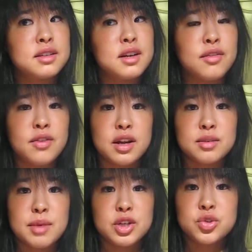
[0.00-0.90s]

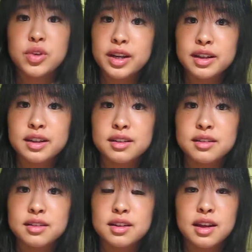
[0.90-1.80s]
affect my training
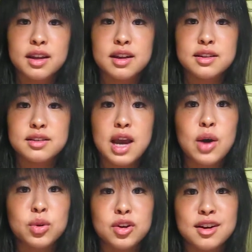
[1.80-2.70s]
and
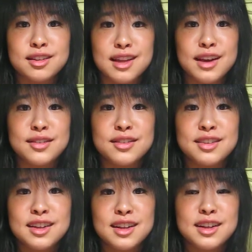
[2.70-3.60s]
outlook on life.
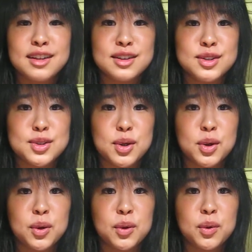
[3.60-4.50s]

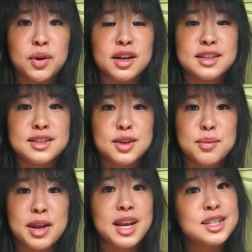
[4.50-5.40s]
So until
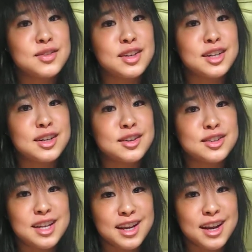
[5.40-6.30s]
my next video,
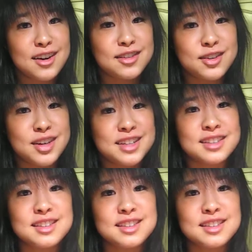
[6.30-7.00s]
take care everyone.